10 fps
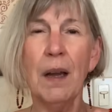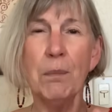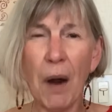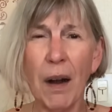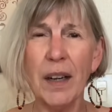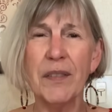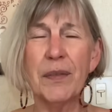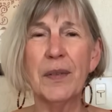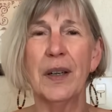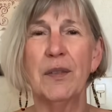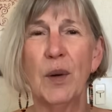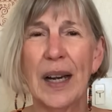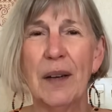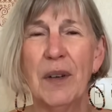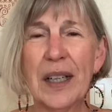Part of what
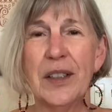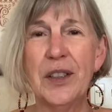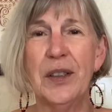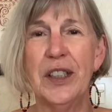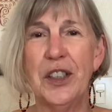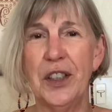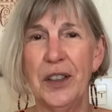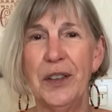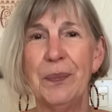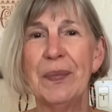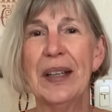I want to do in June,